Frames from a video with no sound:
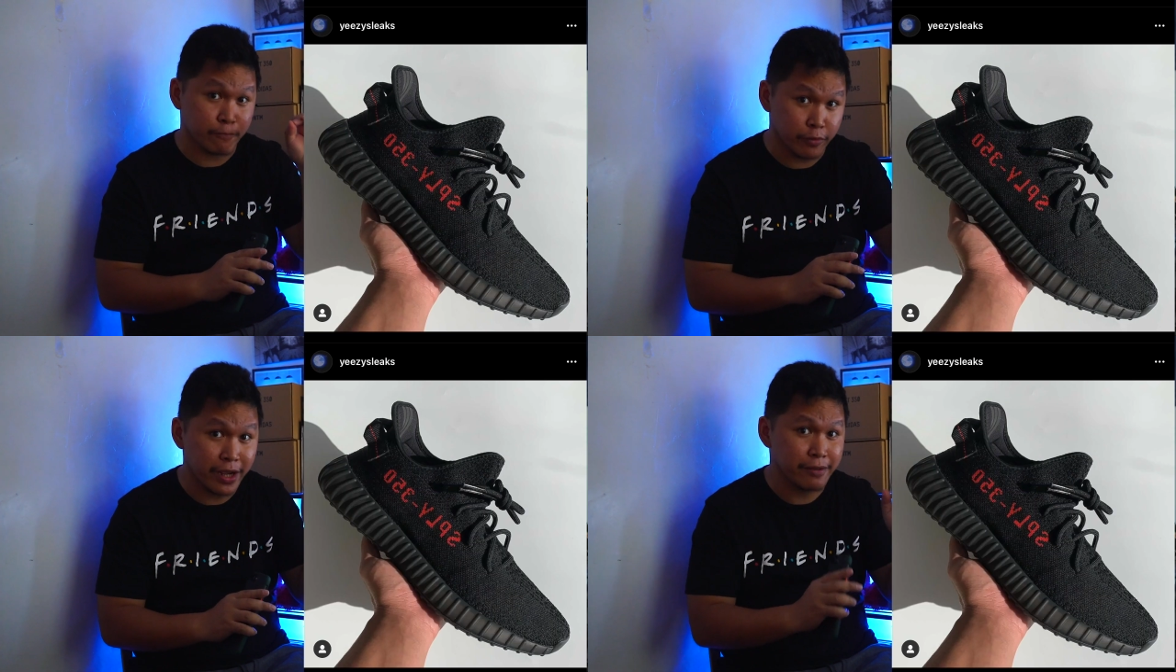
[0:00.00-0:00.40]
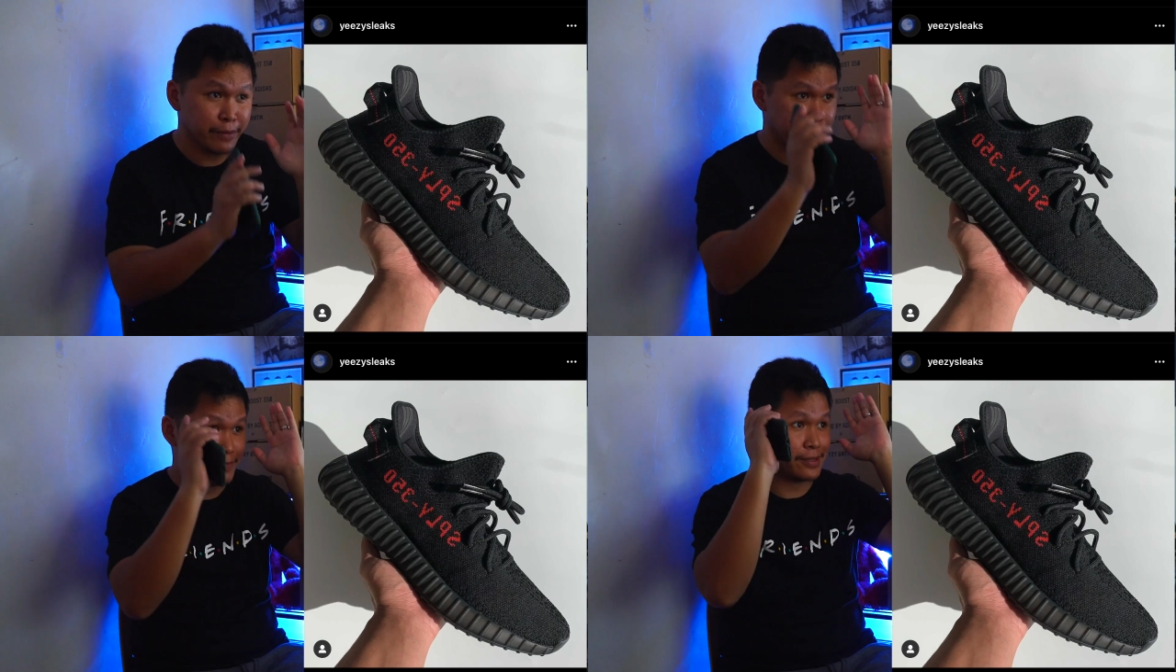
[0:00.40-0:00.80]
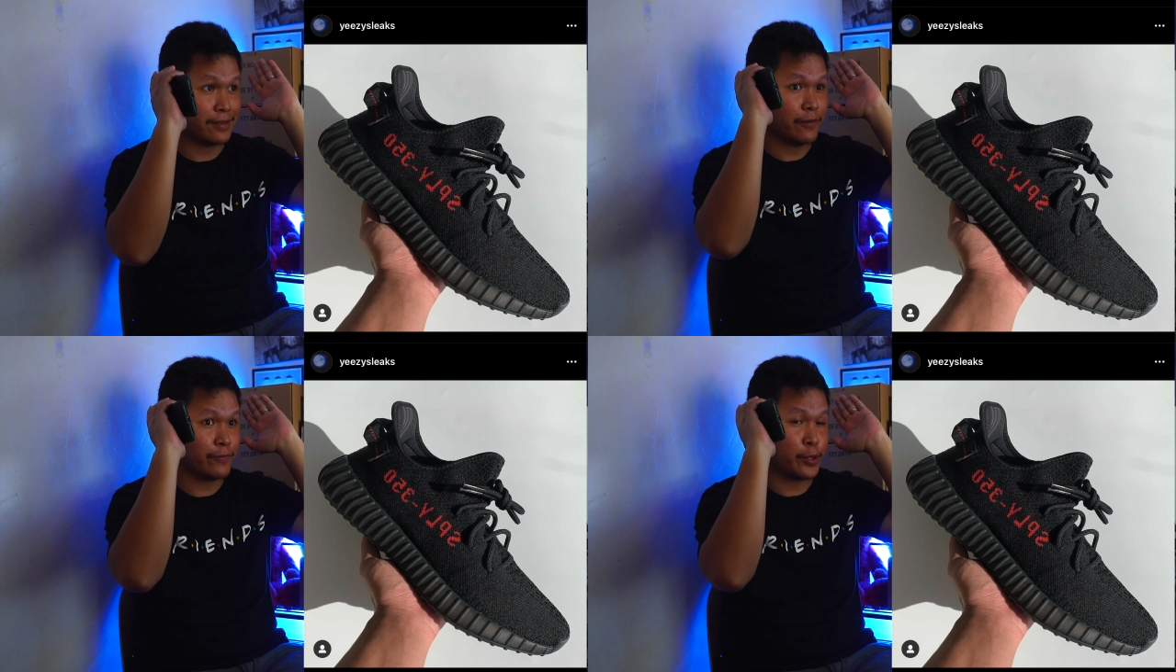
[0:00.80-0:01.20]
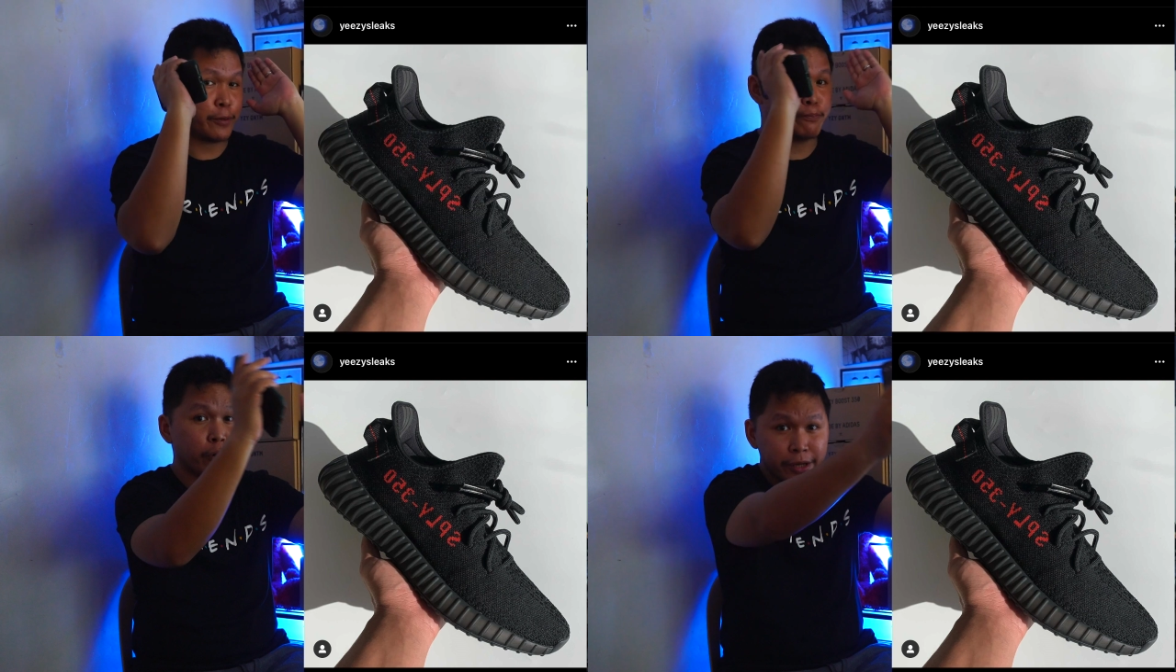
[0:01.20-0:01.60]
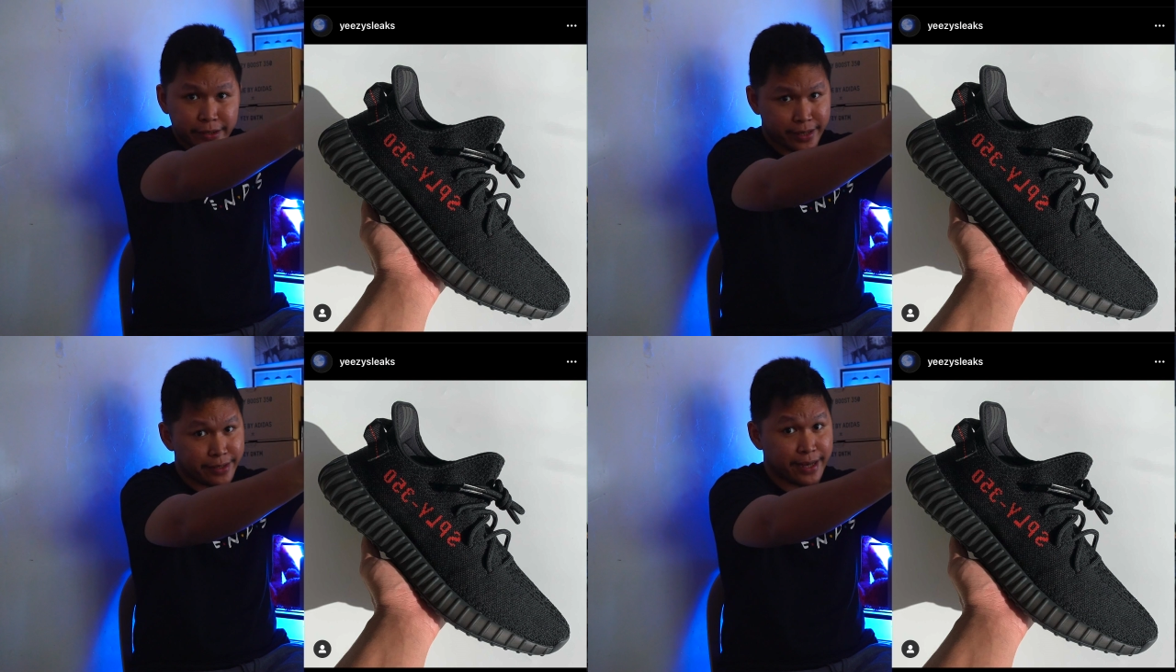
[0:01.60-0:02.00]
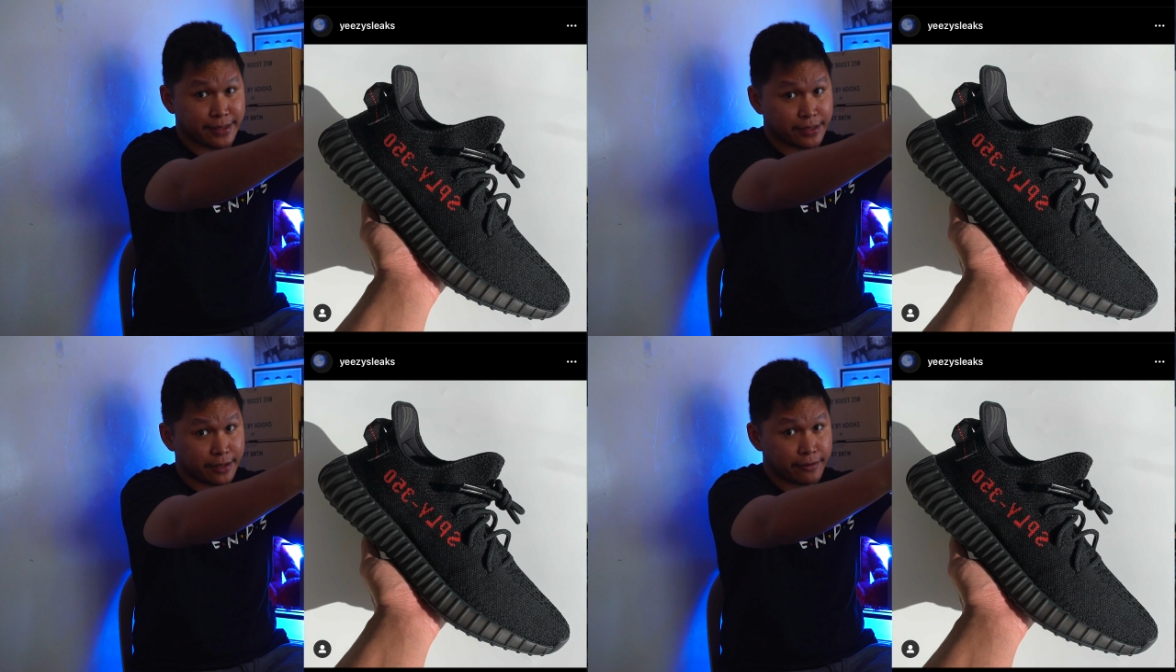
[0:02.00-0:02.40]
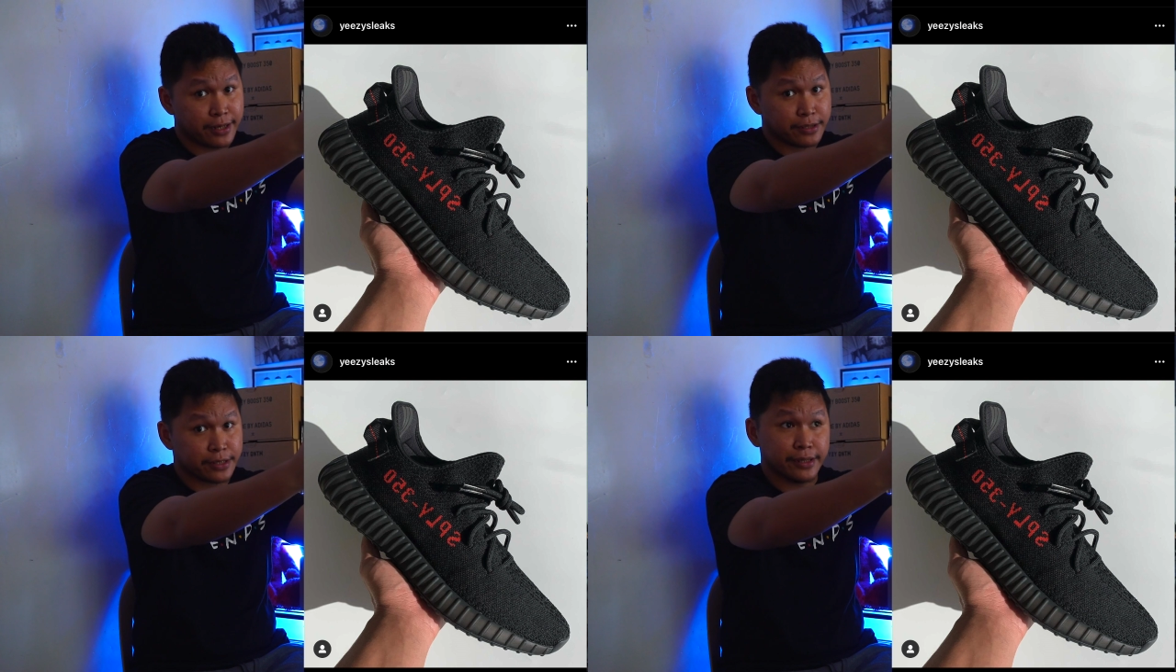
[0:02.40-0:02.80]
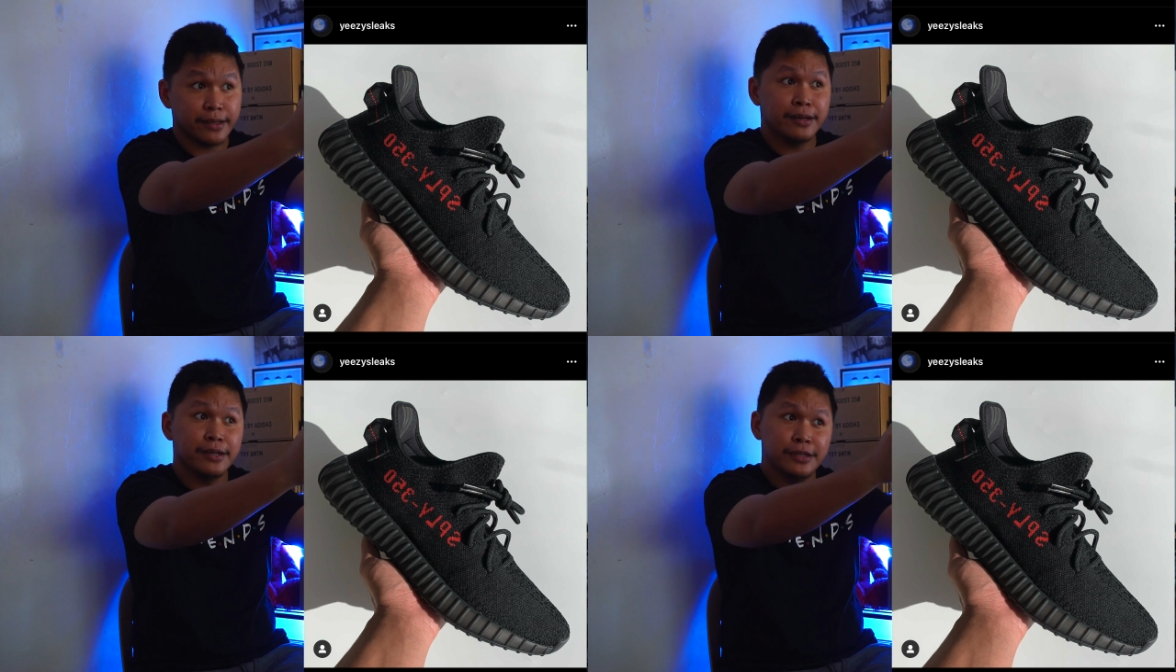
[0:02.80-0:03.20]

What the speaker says: bread. Maybe some of you are pointing in that direction,